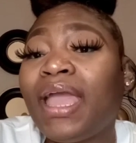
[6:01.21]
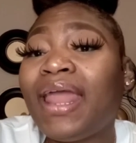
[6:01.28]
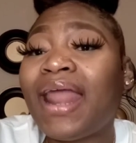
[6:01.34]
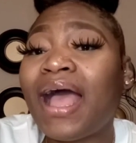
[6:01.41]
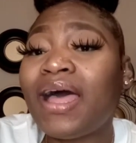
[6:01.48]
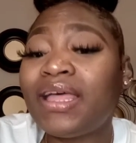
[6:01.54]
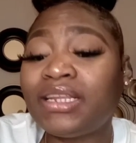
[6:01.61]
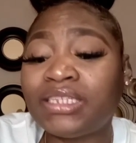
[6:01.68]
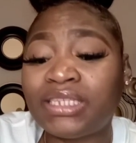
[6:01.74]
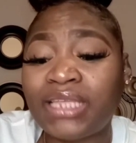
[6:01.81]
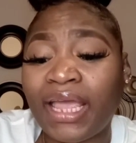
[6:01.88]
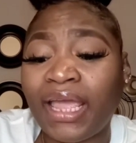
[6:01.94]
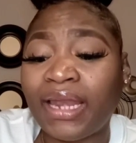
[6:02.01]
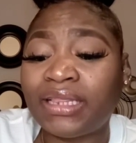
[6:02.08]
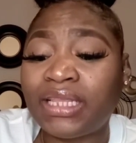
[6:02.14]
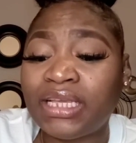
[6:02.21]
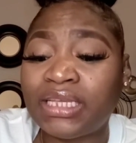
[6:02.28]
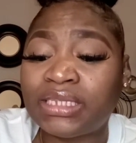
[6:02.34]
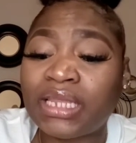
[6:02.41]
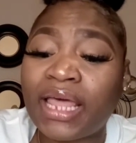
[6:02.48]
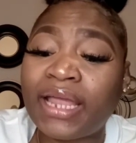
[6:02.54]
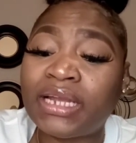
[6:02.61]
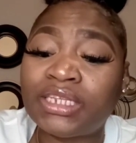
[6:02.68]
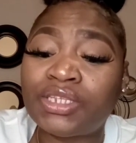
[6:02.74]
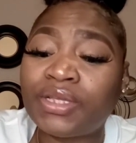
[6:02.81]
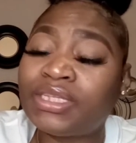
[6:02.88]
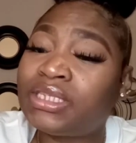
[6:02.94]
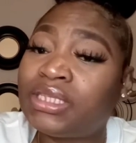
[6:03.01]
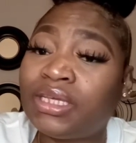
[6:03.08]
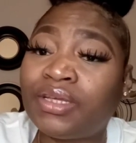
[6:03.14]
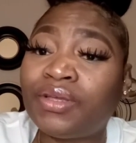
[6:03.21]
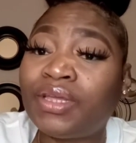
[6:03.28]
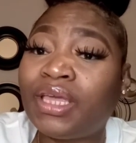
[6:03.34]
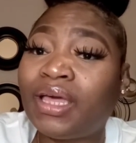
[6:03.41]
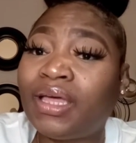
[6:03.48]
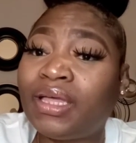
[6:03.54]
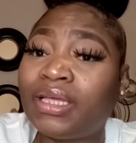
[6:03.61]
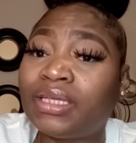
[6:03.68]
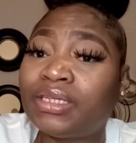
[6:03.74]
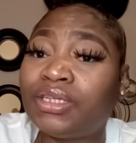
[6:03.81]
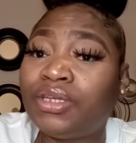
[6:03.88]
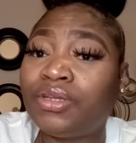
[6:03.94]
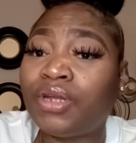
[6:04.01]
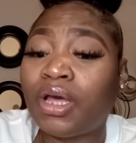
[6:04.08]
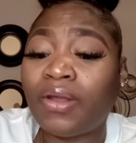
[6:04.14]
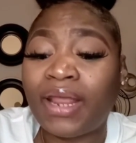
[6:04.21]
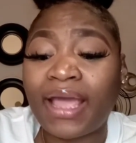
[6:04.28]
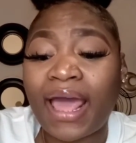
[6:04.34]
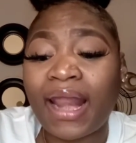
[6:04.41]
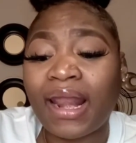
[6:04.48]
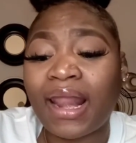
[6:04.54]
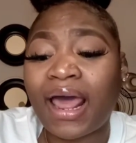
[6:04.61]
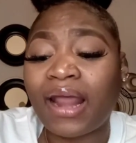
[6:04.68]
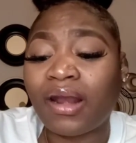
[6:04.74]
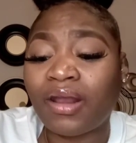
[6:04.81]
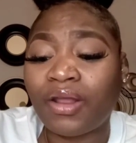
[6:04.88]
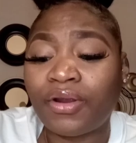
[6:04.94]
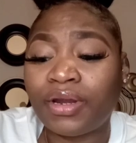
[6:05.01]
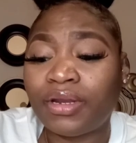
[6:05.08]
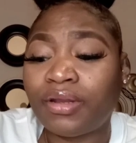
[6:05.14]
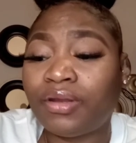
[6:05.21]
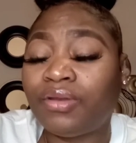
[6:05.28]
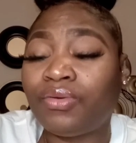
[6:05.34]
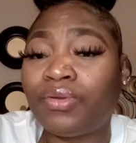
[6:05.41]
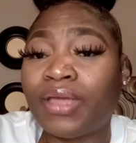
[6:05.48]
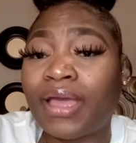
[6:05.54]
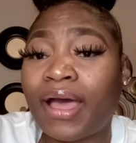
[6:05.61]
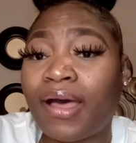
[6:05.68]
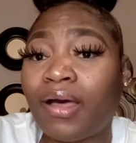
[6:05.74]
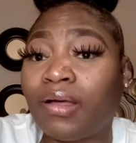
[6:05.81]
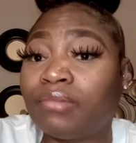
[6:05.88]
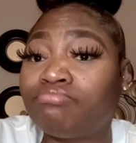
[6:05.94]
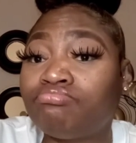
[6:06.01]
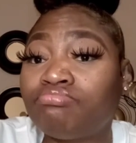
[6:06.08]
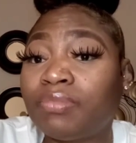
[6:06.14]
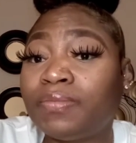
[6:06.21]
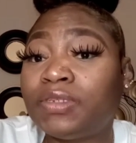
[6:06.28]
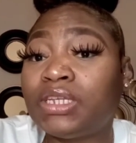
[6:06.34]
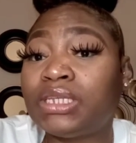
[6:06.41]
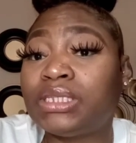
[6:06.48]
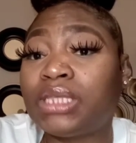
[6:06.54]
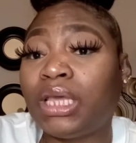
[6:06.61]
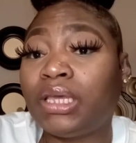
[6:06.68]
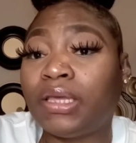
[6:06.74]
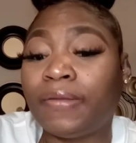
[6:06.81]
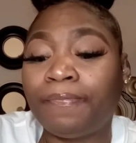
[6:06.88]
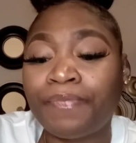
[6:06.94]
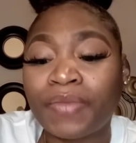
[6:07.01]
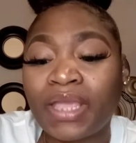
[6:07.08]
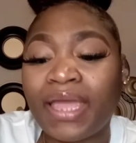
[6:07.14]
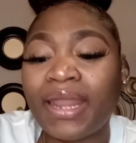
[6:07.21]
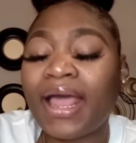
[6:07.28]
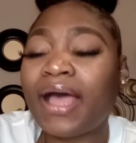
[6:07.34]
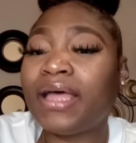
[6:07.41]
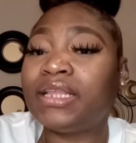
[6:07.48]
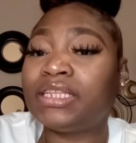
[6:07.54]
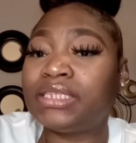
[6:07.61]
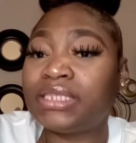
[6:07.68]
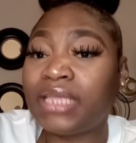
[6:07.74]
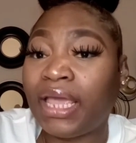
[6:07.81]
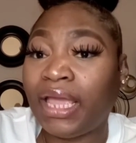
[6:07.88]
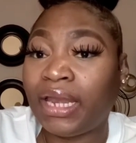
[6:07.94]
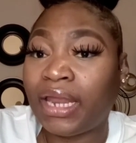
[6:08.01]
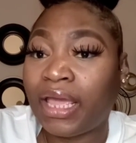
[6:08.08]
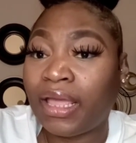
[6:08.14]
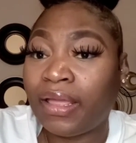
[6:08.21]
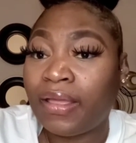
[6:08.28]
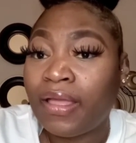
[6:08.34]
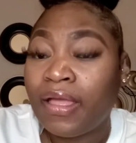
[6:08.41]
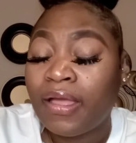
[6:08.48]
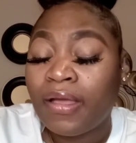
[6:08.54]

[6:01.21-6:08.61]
And I understand that these ladies are still young. You know, they got a lot of learning to do, y'all. I'm just saying. And I understand that.